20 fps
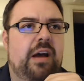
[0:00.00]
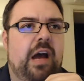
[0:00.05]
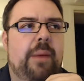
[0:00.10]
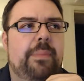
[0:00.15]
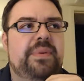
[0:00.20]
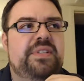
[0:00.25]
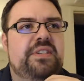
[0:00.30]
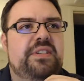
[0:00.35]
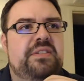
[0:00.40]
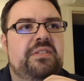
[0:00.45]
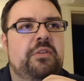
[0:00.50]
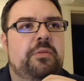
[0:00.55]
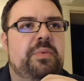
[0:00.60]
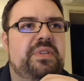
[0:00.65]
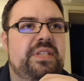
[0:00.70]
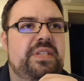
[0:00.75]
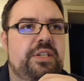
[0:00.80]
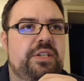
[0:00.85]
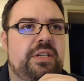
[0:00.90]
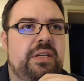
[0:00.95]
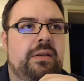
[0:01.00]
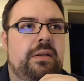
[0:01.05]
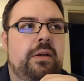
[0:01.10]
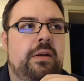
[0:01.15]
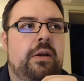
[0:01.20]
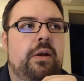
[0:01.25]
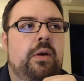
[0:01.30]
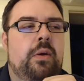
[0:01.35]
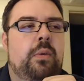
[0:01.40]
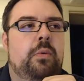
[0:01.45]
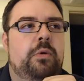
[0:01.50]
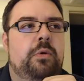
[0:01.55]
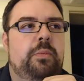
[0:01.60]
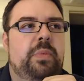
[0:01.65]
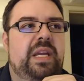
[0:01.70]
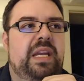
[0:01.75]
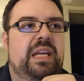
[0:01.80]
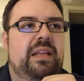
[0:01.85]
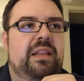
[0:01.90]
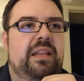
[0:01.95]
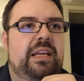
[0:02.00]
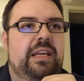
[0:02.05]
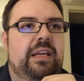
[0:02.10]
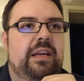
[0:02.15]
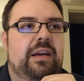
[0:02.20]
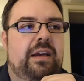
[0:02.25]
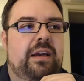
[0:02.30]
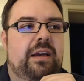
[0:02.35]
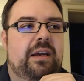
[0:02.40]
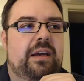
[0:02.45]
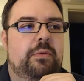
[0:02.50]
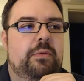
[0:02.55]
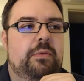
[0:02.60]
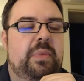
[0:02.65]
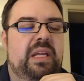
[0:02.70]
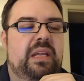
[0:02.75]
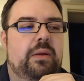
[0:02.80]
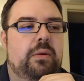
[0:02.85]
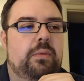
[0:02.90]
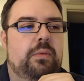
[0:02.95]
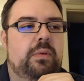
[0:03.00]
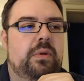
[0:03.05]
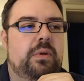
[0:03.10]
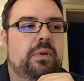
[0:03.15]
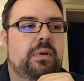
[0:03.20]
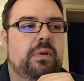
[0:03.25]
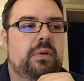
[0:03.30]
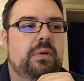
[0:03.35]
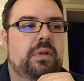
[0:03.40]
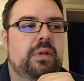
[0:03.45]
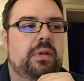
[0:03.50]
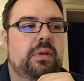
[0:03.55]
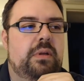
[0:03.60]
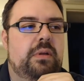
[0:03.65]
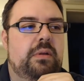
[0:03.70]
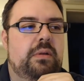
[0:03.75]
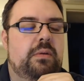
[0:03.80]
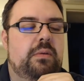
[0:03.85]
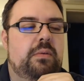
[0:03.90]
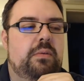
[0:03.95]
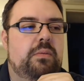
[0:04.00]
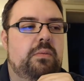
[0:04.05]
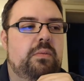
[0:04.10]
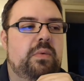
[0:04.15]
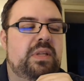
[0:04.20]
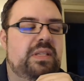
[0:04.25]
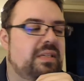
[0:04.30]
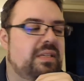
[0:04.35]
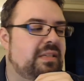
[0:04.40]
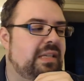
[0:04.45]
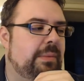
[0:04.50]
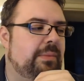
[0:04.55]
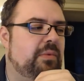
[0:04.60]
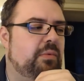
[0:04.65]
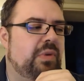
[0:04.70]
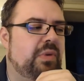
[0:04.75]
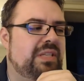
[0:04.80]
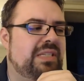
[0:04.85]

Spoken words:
oppositional position would be the what's his name?